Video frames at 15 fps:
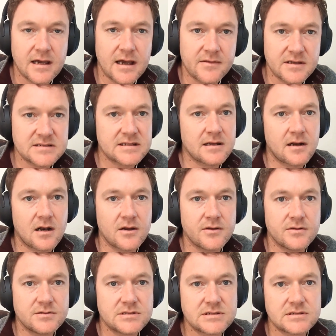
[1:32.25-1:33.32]
And this
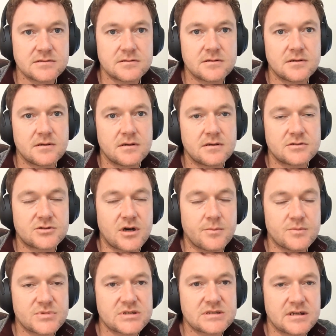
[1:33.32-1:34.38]
includes
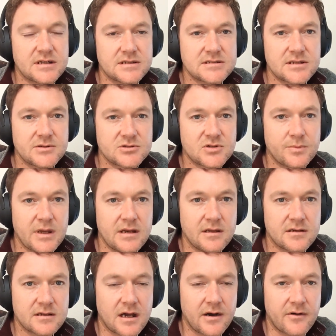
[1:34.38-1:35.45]
Trump's social
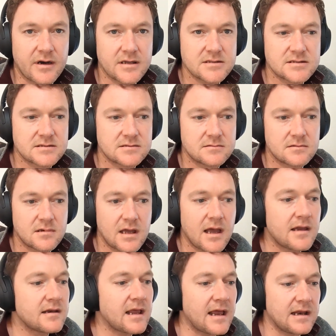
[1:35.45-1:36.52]
media tirades
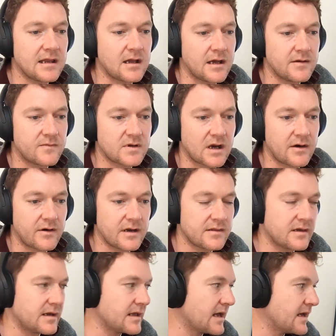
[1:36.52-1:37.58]
and any kind of tirade
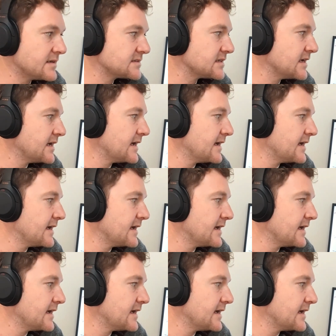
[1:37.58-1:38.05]
that he has.